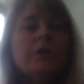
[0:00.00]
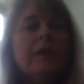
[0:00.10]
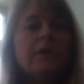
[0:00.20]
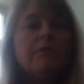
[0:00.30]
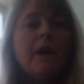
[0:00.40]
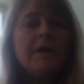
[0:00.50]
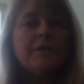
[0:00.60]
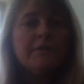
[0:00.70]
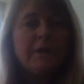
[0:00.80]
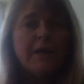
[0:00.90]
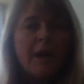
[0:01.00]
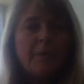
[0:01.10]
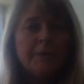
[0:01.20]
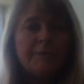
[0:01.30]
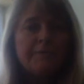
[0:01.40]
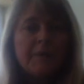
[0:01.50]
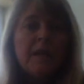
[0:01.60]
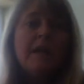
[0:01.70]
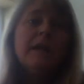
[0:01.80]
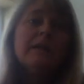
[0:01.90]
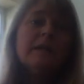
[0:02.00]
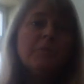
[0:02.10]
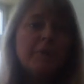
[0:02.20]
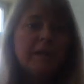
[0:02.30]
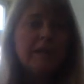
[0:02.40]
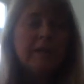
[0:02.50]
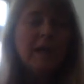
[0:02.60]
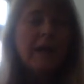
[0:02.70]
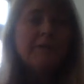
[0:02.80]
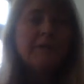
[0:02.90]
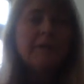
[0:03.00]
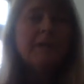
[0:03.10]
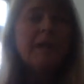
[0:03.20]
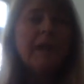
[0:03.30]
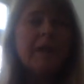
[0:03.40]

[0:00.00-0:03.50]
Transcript: you let it rise for an hour, then we'll put it in the oven